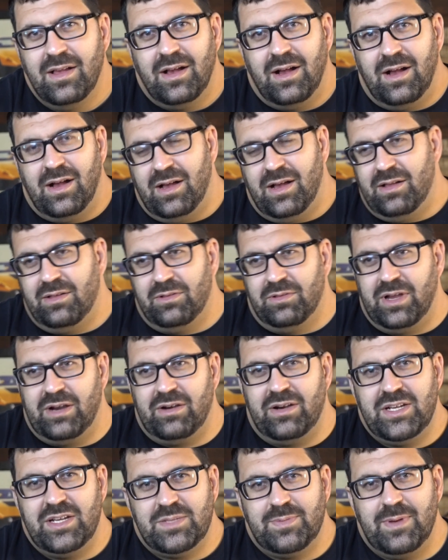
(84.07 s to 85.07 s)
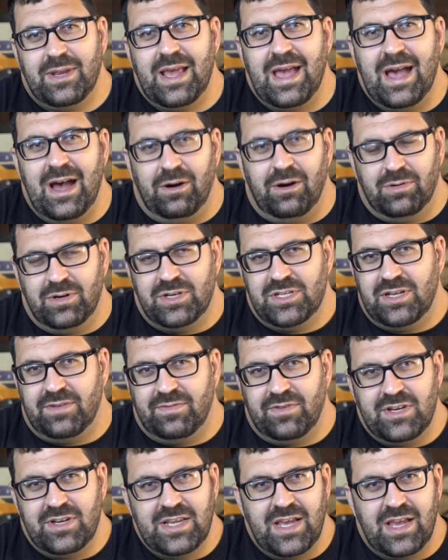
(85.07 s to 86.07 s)
Larry spent hours
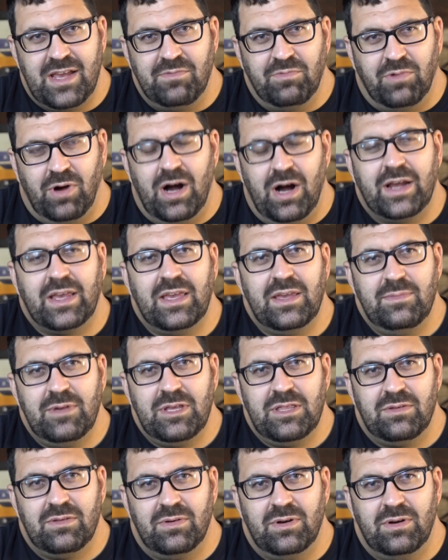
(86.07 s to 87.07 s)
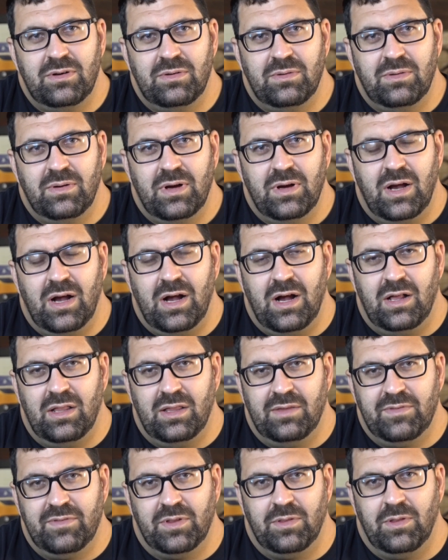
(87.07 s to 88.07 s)
every day walking me through all
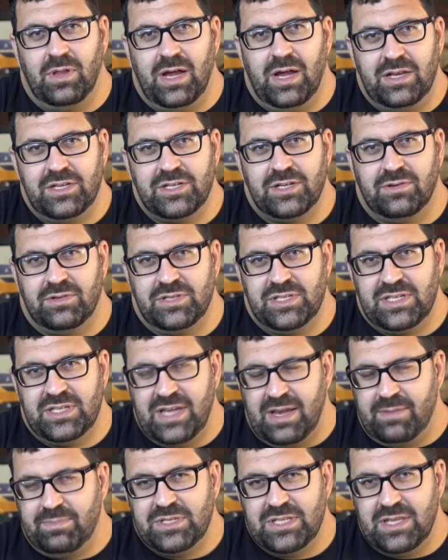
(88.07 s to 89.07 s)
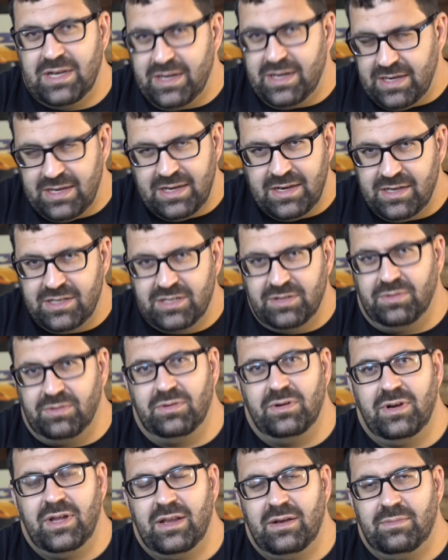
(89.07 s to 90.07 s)
of the logical steps that I needed to
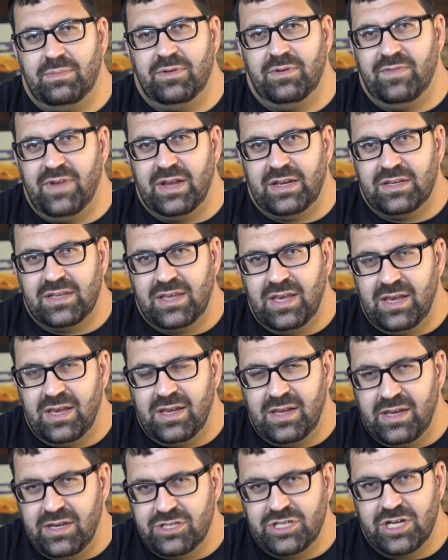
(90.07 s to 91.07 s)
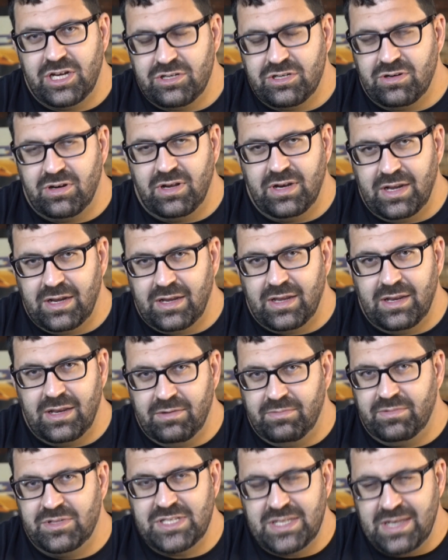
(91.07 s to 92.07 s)
learn how to perfect KE Jetronic. And
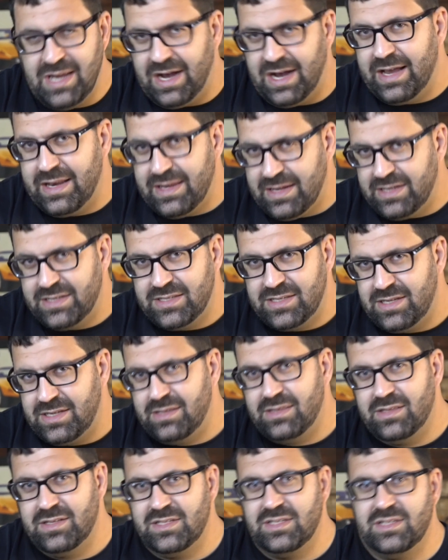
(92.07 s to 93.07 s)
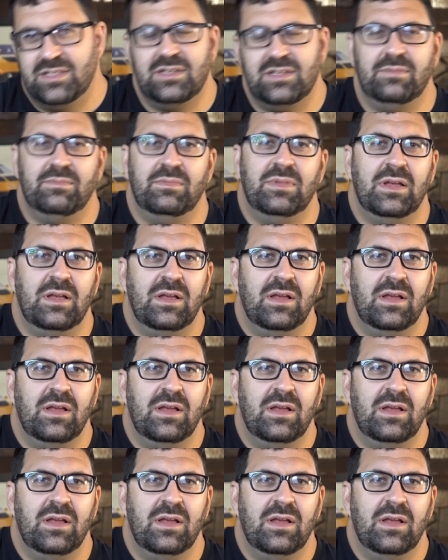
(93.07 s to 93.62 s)
it was not easy. The system